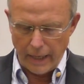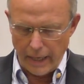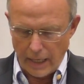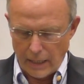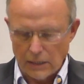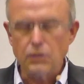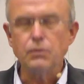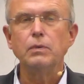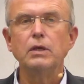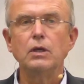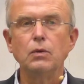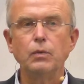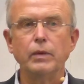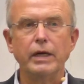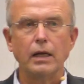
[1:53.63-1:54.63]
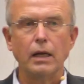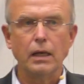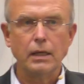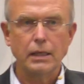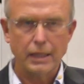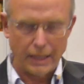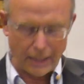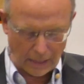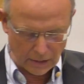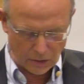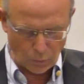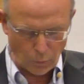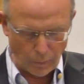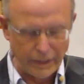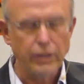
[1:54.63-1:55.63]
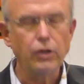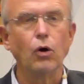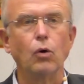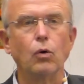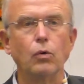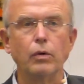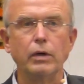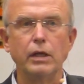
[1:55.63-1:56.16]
And we will cut a window